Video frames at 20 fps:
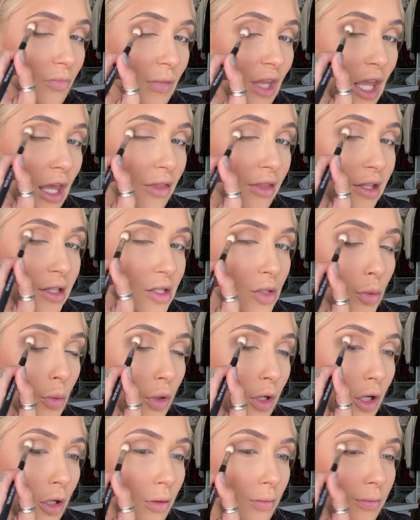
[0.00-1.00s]
and then
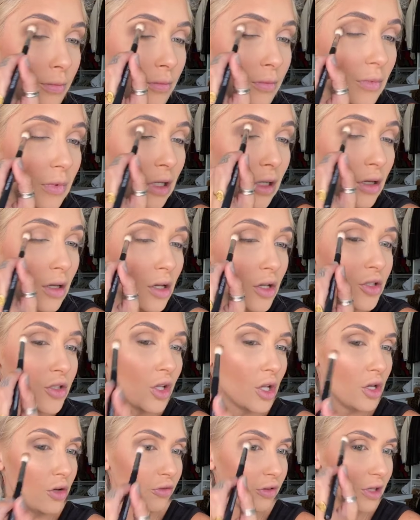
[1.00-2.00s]
swirl.
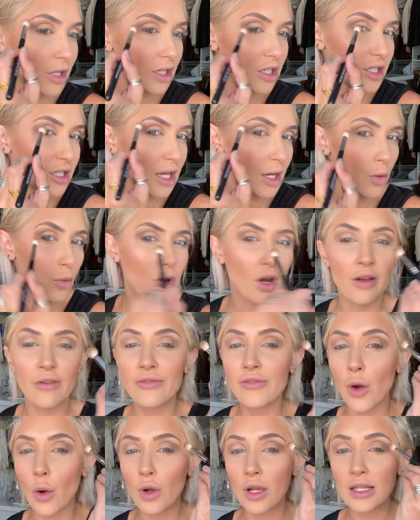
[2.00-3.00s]
So you really just kind of want to
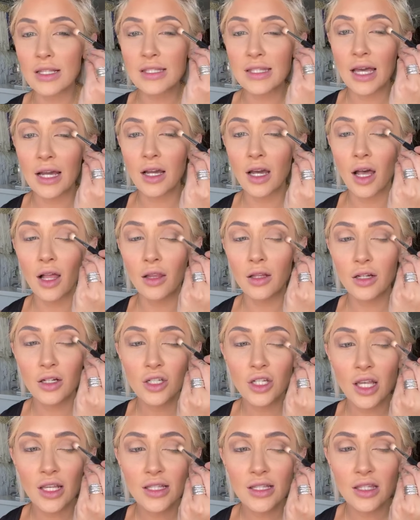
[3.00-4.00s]
focus that color
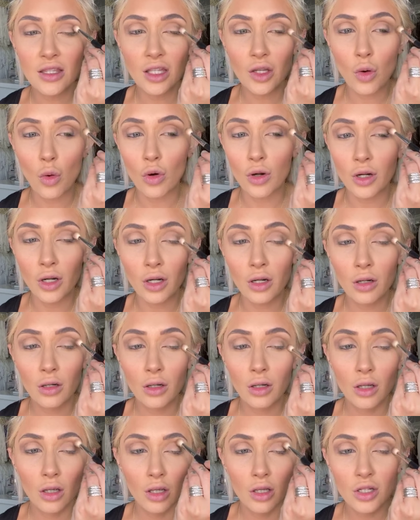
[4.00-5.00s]
just in the corner,
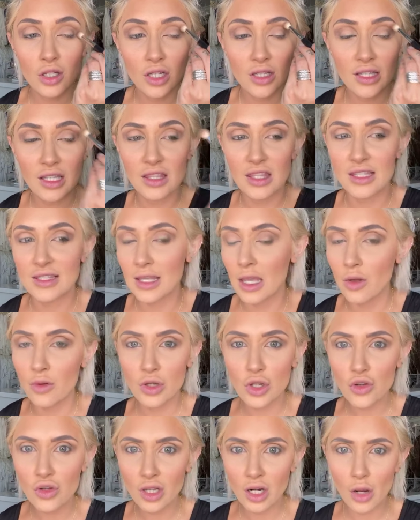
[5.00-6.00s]
just like this.
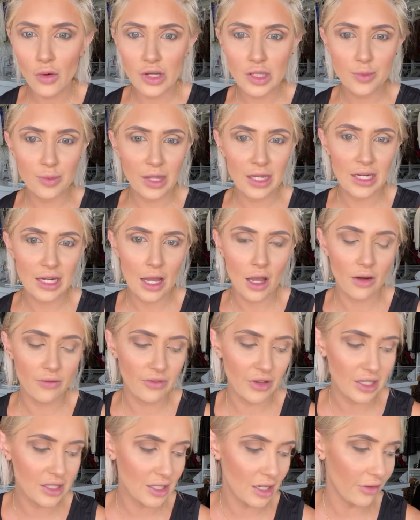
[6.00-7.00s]
And you can always blend it out and
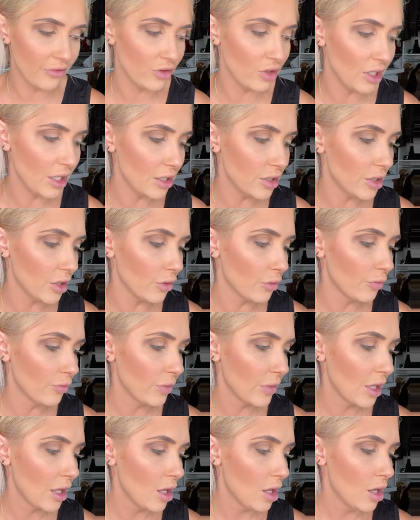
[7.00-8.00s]
fix it if you need to.
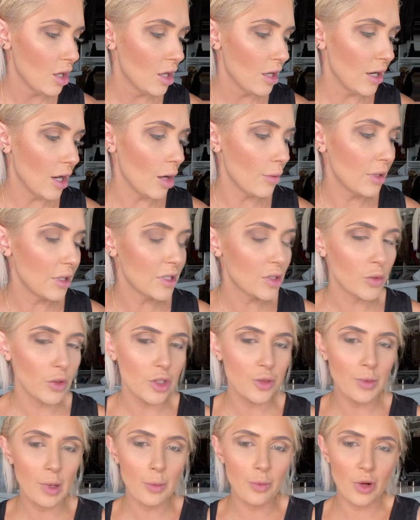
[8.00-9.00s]
Now I'm gonna
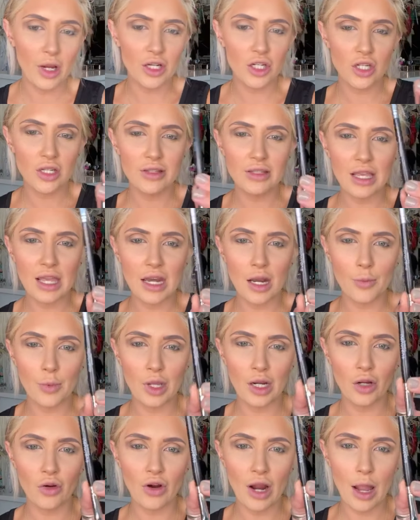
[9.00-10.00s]
switch my brushes and I'm
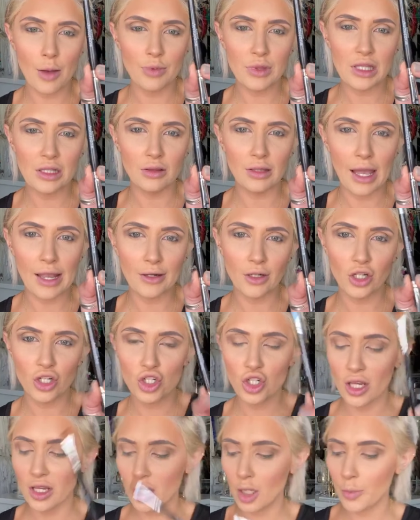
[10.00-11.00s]
gonna grab the liner
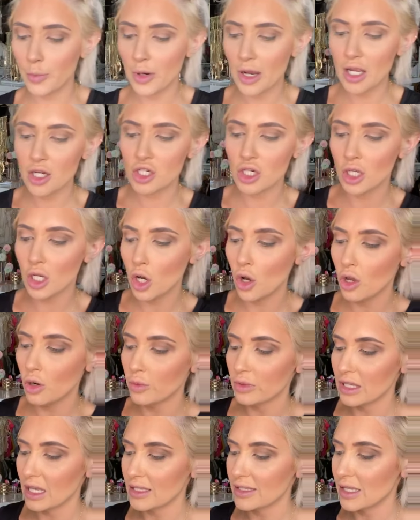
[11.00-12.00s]
shader brush and go in
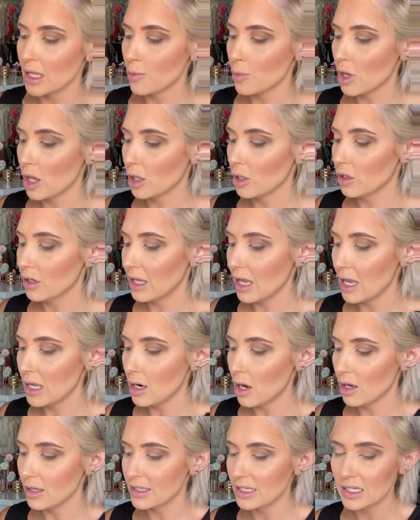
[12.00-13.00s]
with that same color
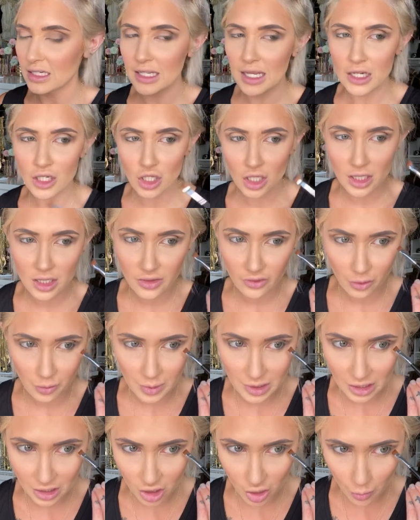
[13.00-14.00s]
again, Ostentatious from
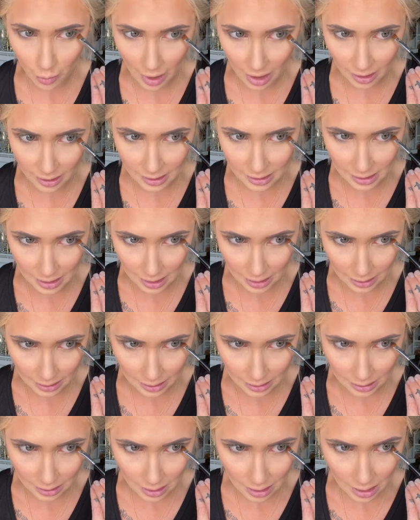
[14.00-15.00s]
Addiction Palette
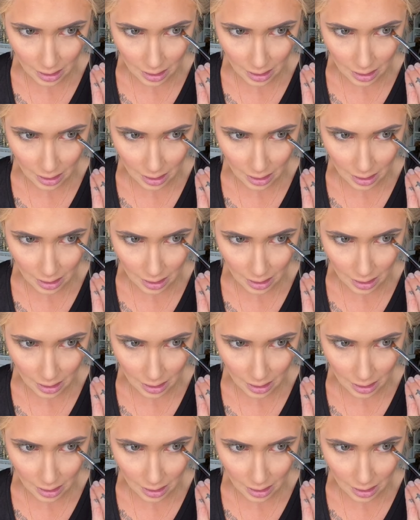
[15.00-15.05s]
6